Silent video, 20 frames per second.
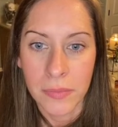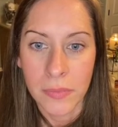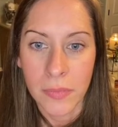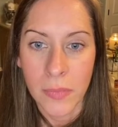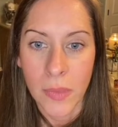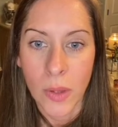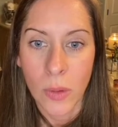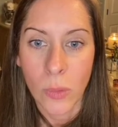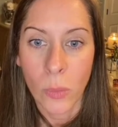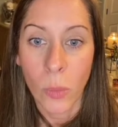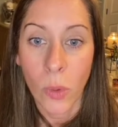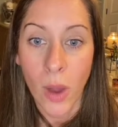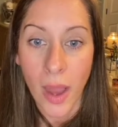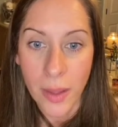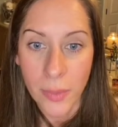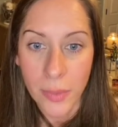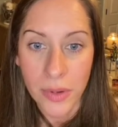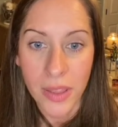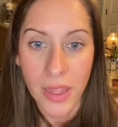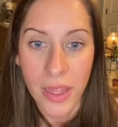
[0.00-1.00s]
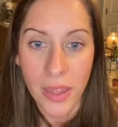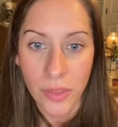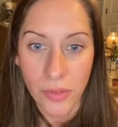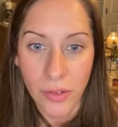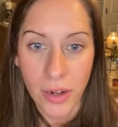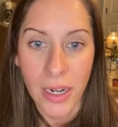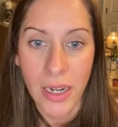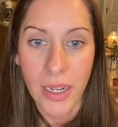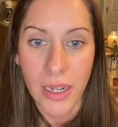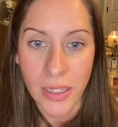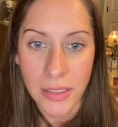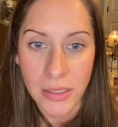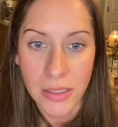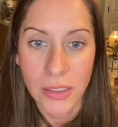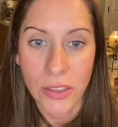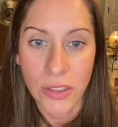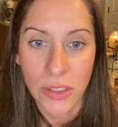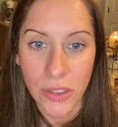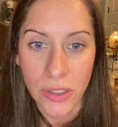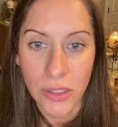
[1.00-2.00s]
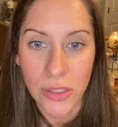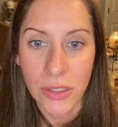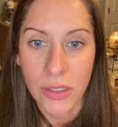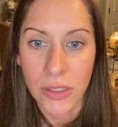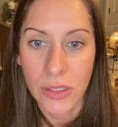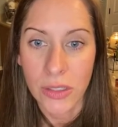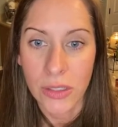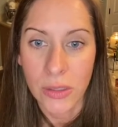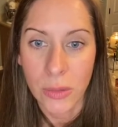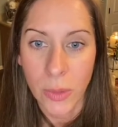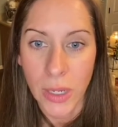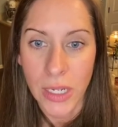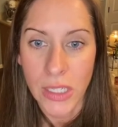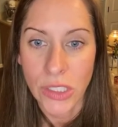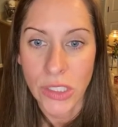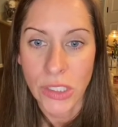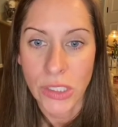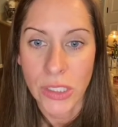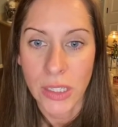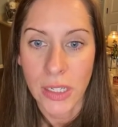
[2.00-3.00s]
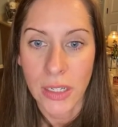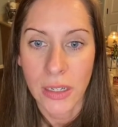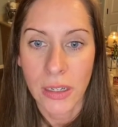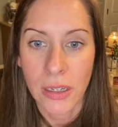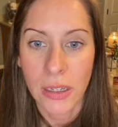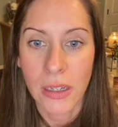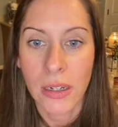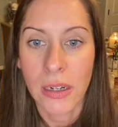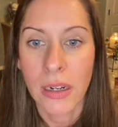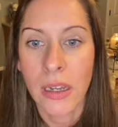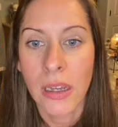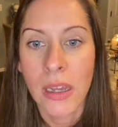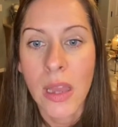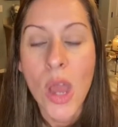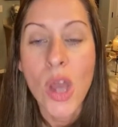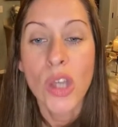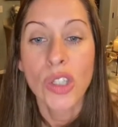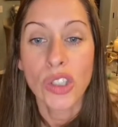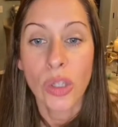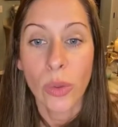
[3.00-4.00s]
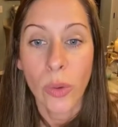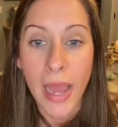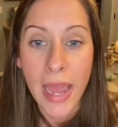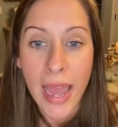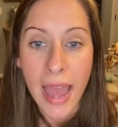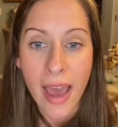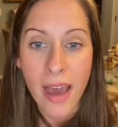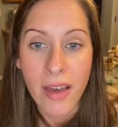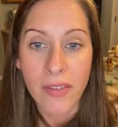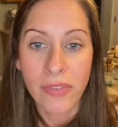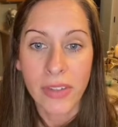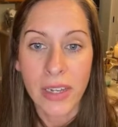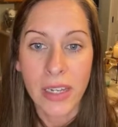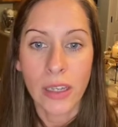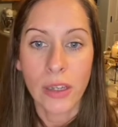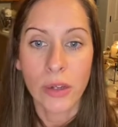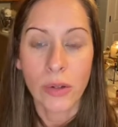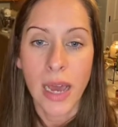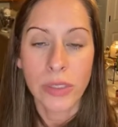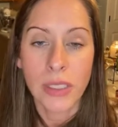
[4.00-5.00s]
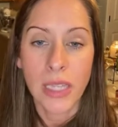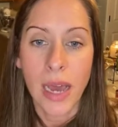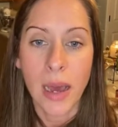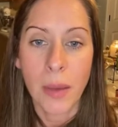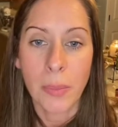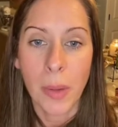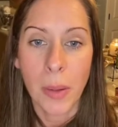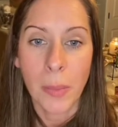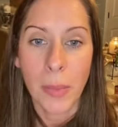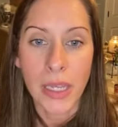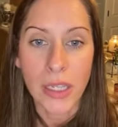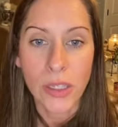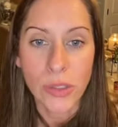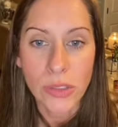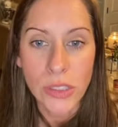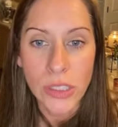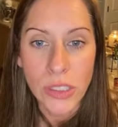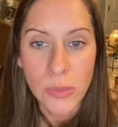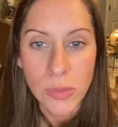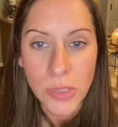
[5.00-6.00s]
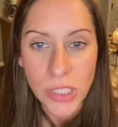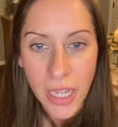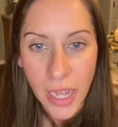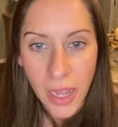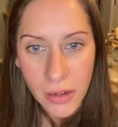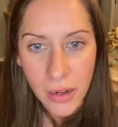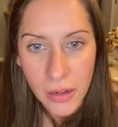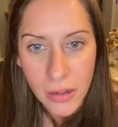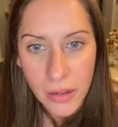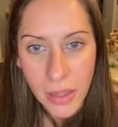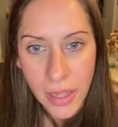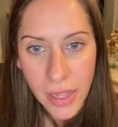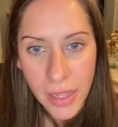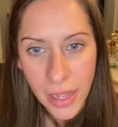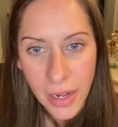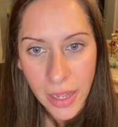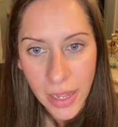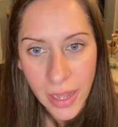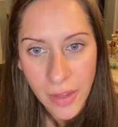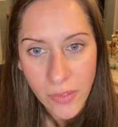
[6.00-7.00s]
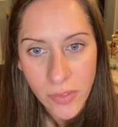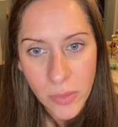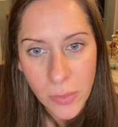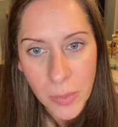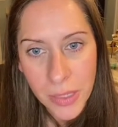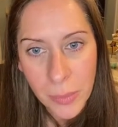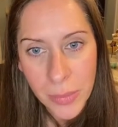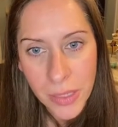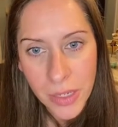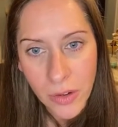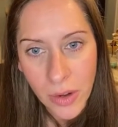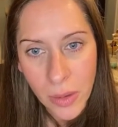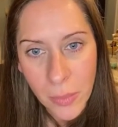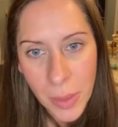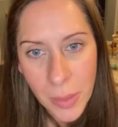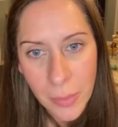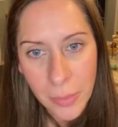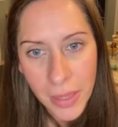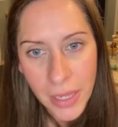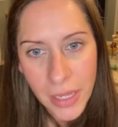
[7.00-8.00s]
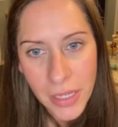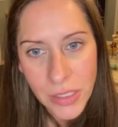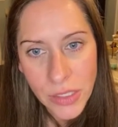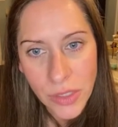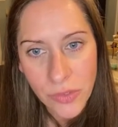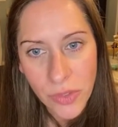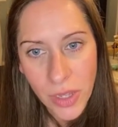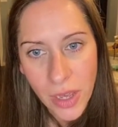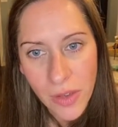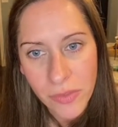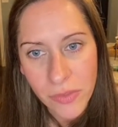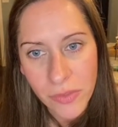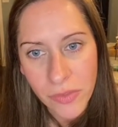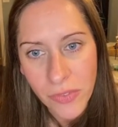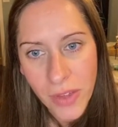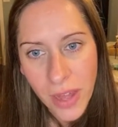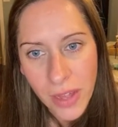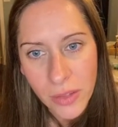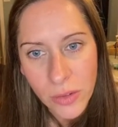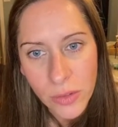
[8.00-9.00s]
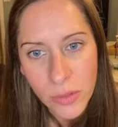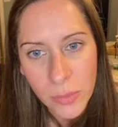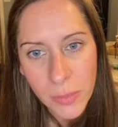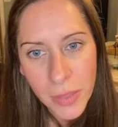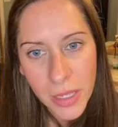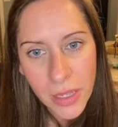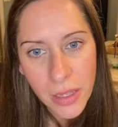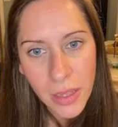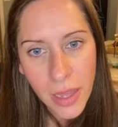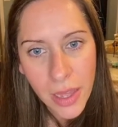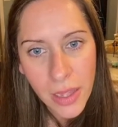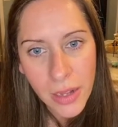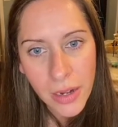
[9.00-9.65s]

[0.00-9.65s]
Why were they threatening us is a good question. So I have videos up on my YouTube channel, and I have them up here on my page if you haven't followed me yet.